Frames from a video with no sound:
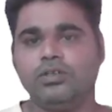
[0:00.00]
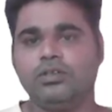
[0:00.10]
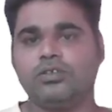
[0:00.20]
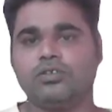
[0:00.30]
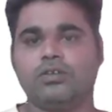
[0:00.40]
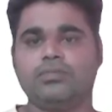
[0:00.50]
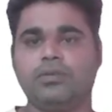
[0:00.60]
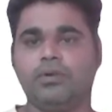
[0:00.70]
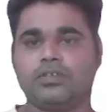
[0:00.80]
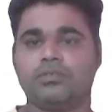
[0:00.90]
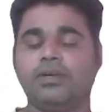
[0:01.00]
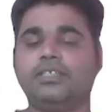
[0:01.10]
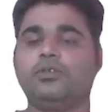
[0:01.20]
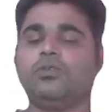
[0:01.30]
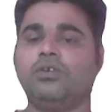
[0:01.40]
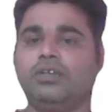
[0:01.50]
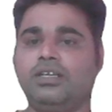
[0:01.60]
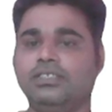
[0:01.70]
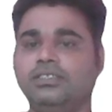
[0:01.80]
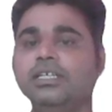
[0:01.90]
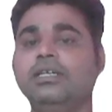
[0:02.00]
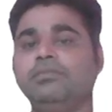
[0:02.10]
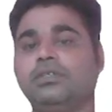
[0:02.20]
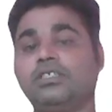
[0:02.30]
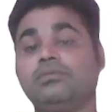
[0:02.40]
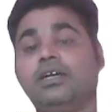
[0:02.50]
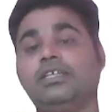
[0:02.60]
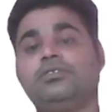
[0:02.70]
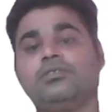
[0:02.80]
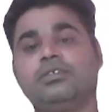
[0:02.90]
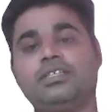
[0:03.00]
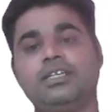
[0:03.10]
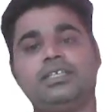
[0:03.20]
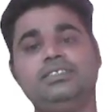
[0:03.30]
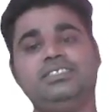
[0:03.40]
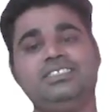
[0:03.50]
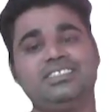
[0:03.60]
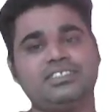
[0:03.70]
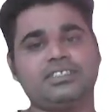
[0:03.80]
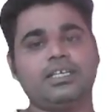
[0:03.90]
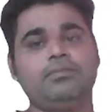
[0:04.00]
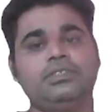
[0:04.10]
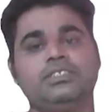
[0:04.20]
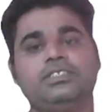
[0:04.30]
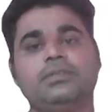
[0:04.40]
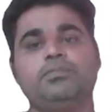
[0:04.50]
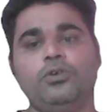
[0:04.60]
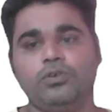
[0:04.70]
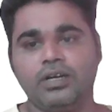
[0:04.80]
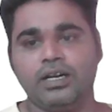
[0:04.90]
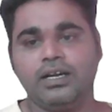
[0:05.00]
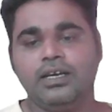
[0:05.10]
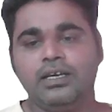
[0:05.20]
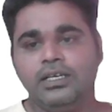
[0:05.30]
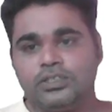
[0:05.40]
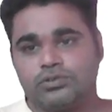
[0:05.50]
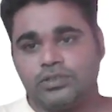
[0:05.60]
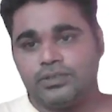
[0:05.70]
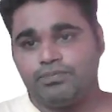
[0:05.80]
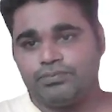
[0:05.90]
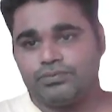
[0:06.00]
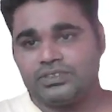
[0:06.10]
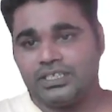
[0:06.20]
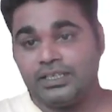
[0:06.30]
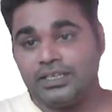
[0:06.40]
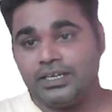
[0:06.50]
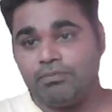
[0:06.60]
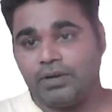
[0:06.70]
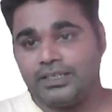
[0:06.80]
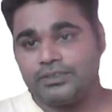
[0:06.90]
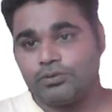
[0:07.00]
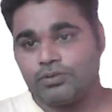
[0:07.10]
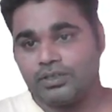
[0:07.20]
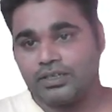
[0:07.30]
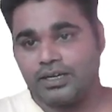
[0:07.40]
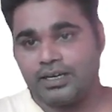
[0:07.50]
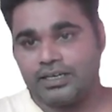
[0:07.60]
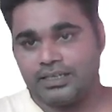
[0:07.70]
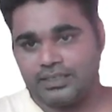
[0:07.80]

term about the mitochondria, because mitochondria is itself, it is a plural. So if single mitochondria